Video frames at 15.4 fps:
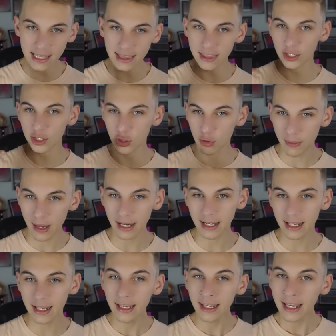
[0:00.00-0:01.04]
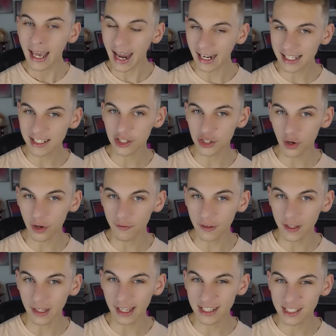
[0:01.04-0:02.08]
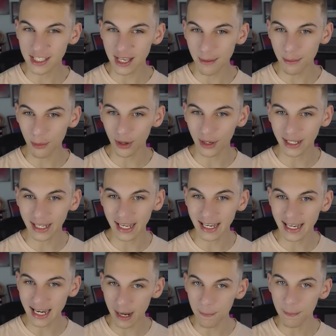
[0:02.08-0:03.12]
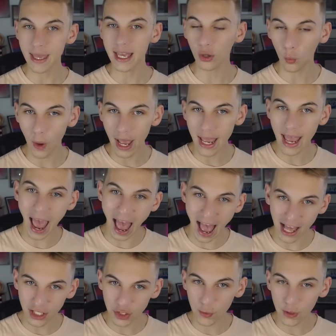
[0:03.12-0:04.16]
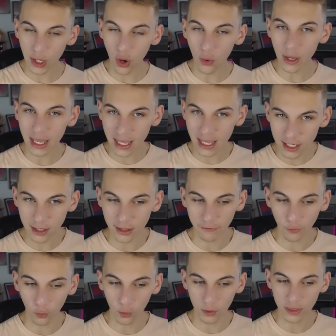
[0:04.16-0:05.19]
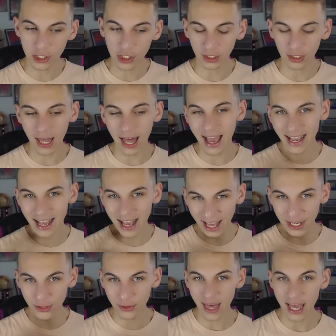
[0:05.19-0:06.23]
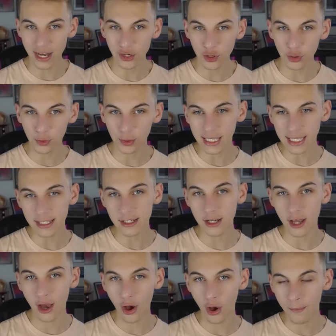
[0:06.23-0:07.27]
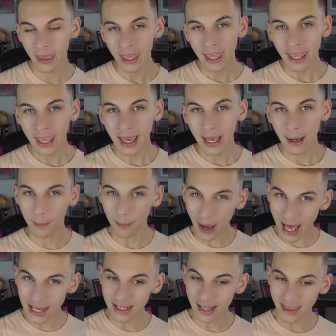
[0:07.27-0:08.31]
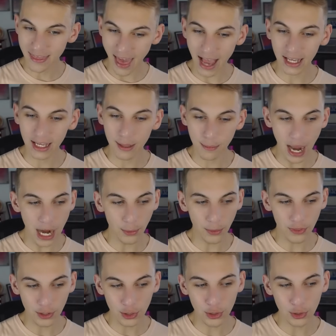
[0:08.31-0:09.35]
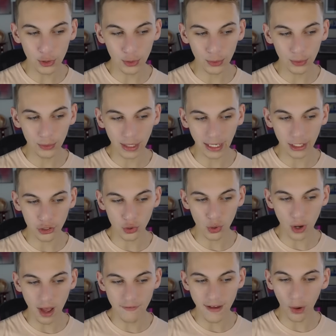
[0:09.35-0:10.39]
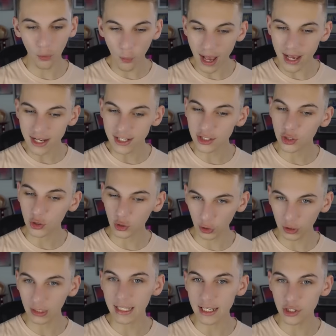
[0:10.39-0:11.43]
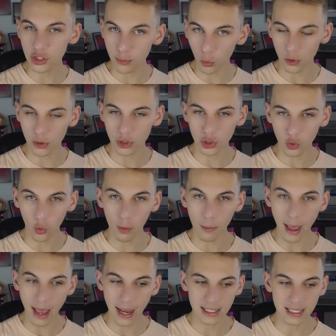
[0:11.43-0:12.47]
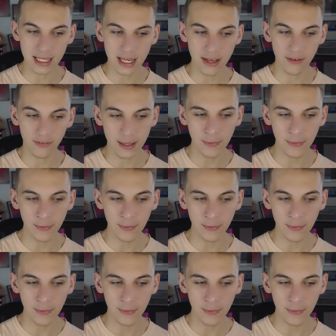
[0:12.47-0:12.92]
the humidity, and it's going to start to feel like summer again in a big way as we go into the 4th of July under that new heat dome. But that combined with the new kind of trough out west could lead to more storm activity